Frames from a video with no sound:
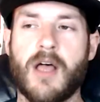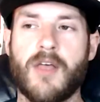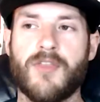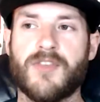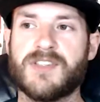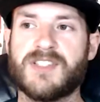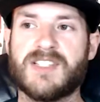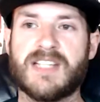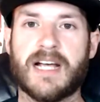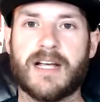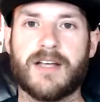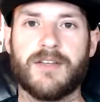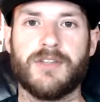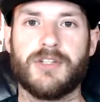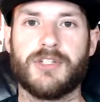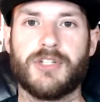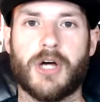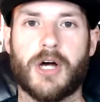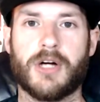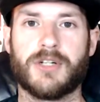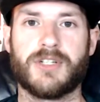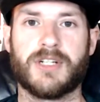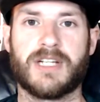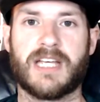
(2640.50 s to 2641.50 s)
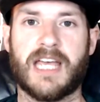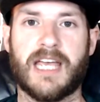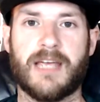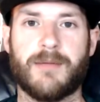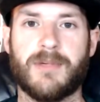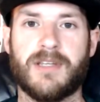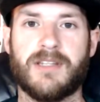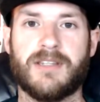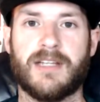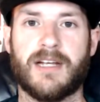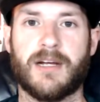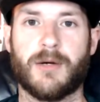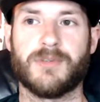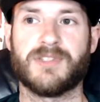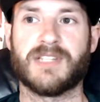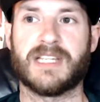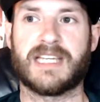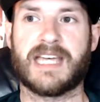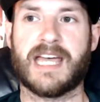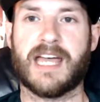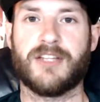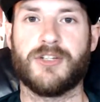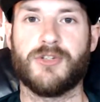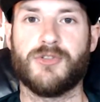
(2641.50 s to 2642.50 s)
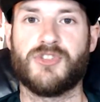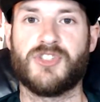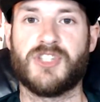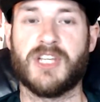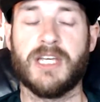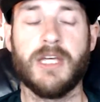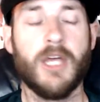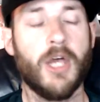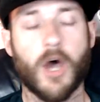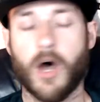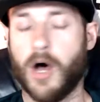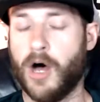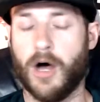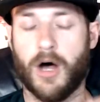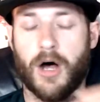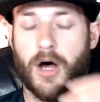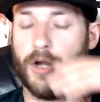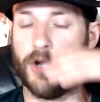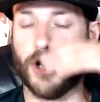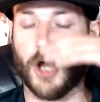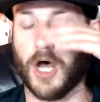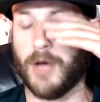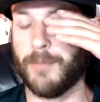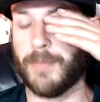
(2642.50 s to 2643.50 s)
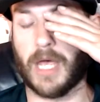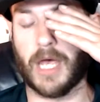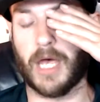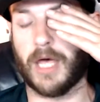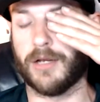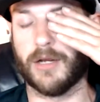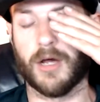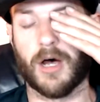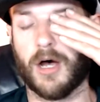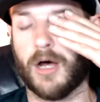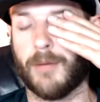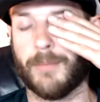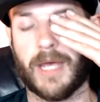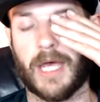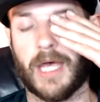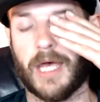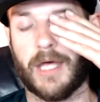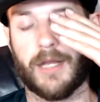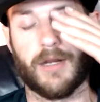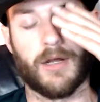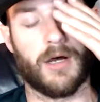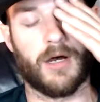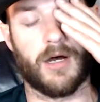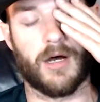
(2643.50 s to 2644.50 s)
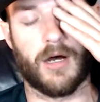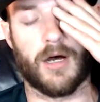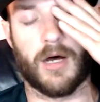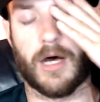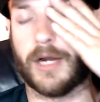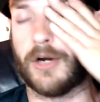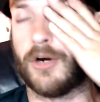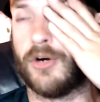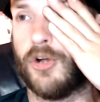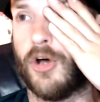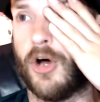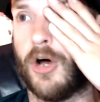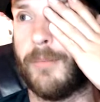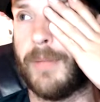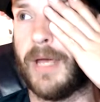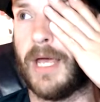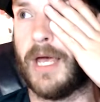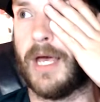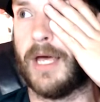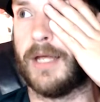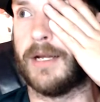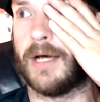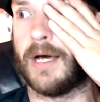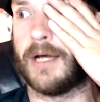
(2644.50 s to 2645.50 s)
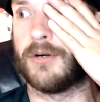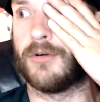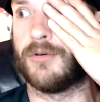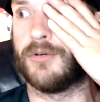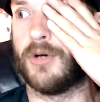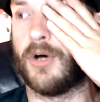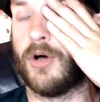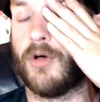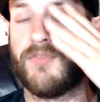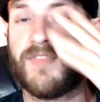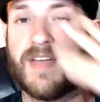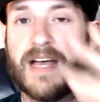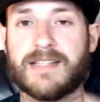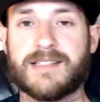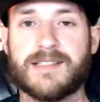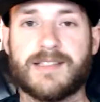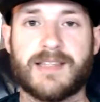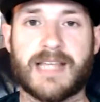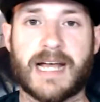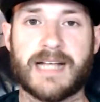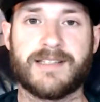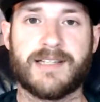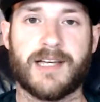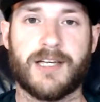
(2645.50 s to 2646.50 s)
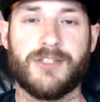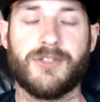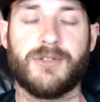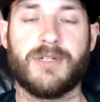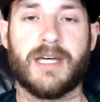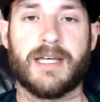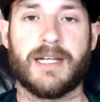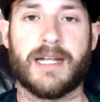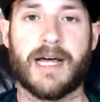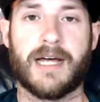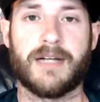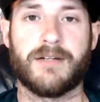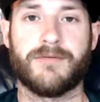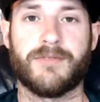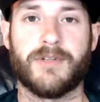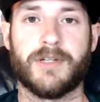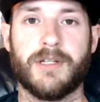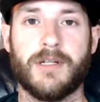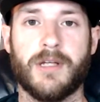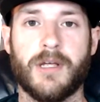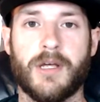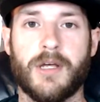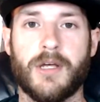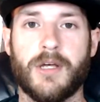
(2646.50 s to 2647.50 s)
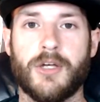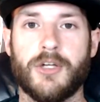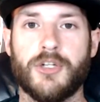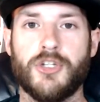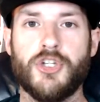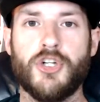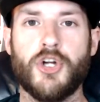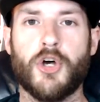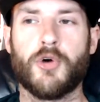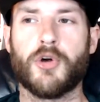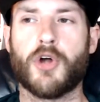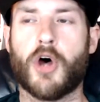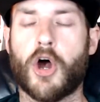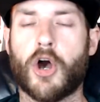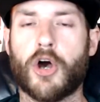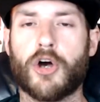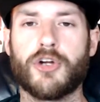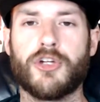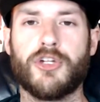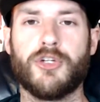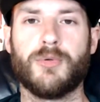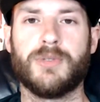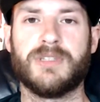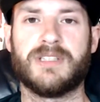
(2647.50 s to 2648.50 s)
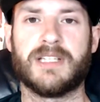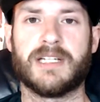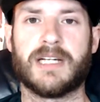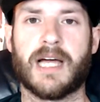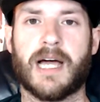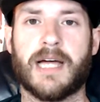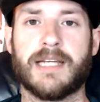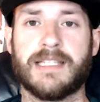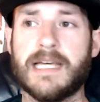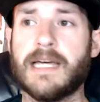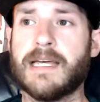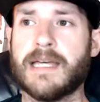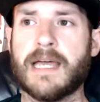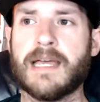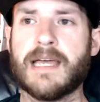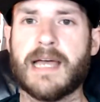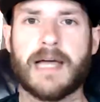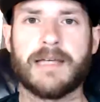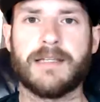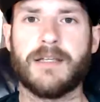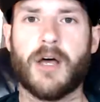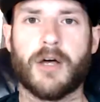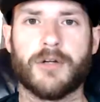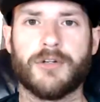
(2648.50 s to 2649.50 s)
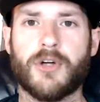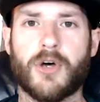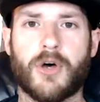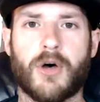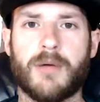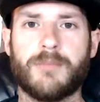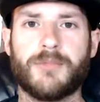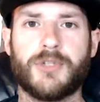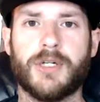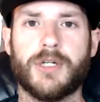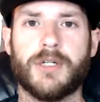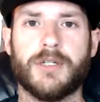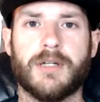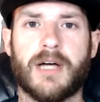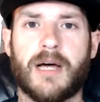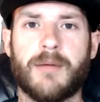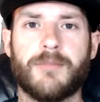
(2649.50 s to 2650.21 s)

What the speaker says: the second the doctor came in there, it was like, can you see? Oh, no, man. Oh, I don't know, man. I don't know. That's how you get out of it. You don't argue with the guy. Yeah. No, I'm good.